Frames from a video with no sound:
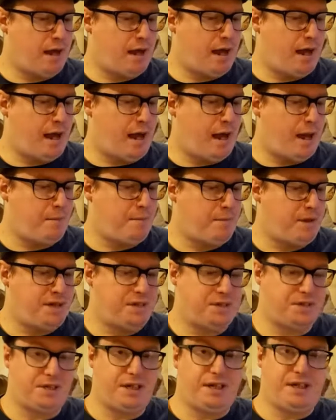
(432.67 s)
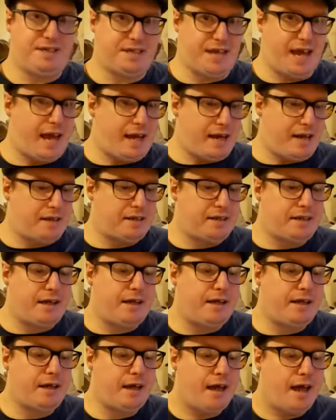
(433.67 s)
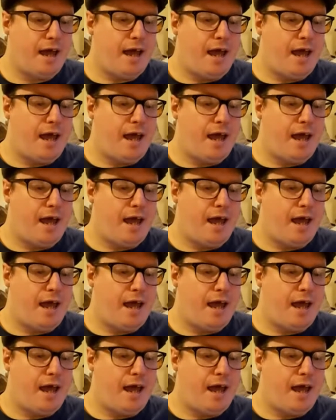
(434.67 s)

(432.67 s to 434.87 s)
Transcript: They stick to anything.